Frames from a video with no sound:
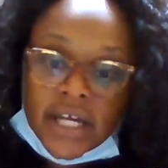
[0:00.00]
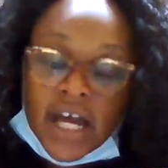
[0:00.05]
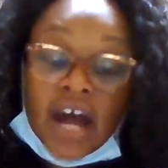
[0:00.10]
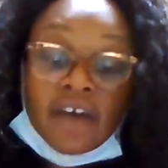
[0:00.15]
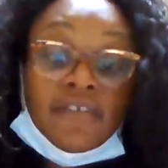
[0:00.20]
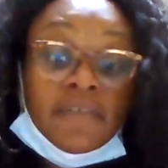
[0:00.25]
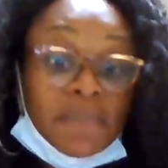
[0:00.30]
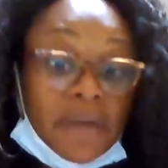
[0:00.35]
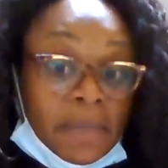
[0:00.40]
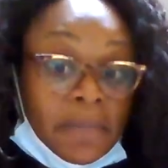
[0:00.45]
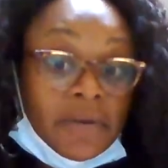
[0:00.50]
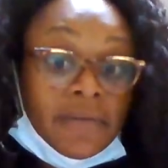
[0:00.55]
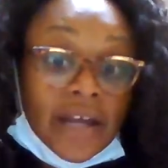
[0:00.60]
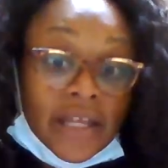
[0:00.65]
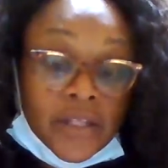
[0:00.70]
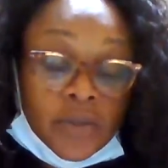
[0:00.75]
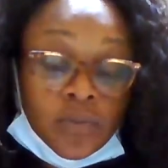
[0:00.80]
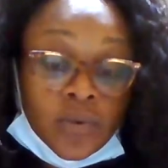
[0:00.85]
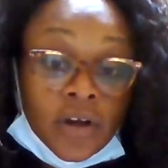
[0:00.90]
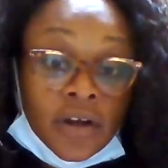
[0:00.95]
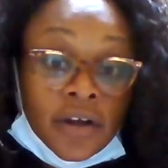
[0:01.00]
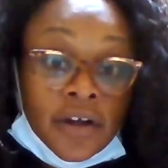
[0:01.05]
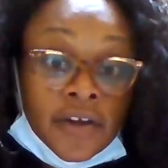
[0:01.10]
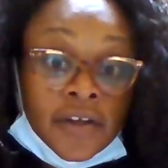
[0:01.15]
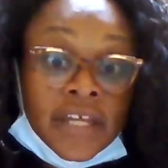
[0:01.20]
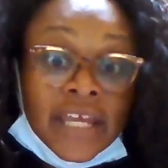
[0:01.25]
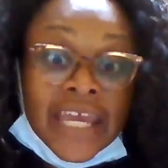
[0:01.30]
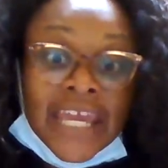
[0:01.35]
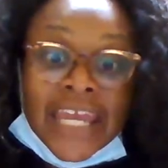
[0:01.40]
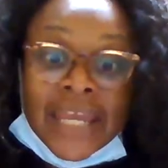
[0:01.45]
over people around the
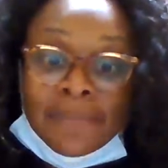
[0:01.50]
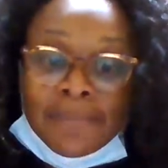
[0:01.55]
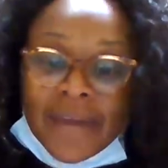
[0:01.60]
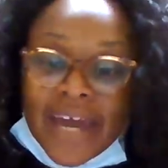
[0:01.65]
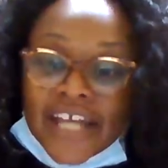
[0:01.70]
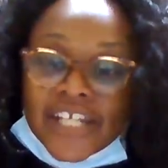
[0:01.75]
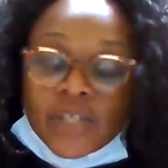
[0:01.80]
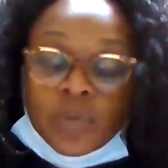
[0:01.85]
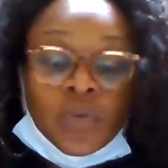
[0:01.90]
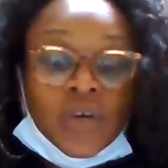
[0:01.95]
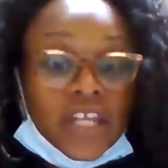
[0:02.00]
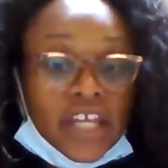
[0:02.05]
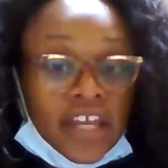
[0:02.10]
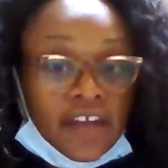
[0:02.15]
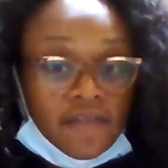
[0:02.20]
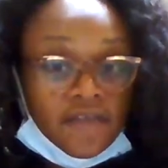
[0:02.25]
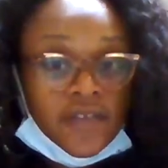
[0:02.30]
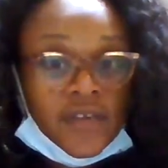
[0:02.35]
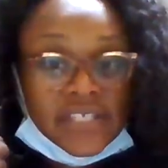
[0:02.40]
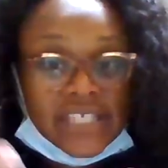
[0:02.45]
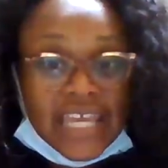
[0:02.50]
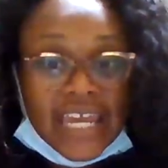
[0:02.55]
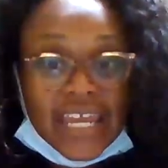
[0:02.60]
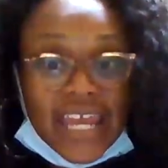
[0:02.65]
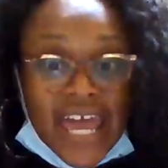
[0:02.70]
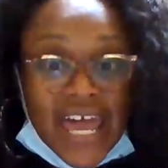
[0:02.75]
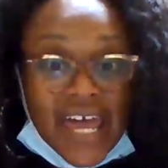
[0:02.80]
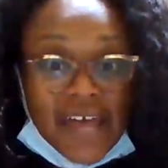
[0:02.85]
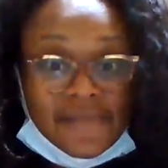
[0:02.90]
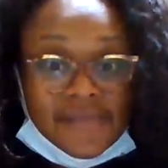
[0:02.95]
world, imagine what influence they
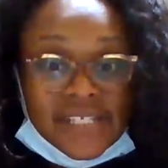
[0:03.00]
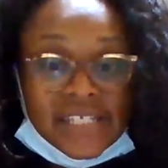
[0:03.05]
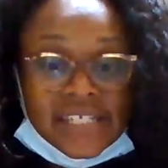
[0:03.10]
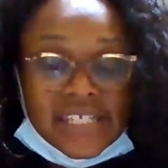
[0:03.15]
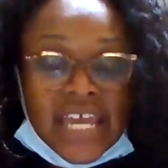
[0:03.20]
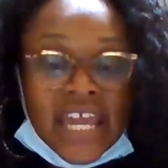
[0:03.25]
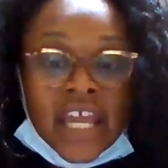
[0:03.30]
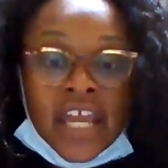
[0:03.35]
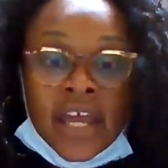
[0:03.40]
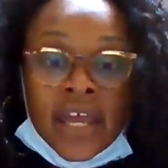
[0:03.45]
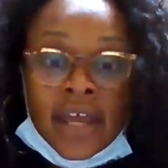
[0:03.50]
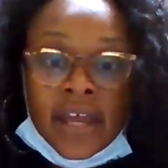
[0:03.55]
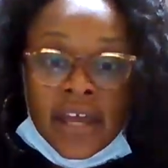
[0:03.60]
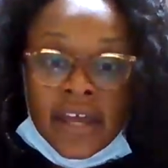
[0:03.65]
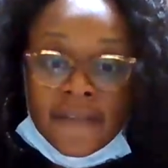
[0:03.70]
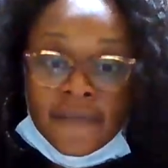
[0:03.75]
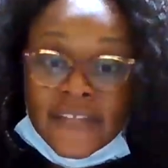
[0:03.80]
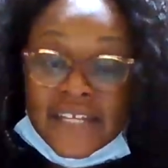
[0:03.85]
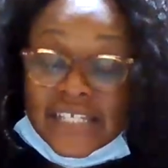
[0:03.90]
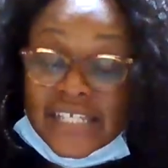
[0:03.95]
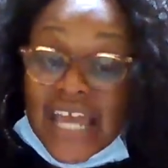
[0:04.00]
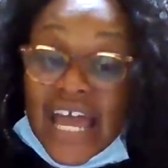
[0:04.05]
have to say the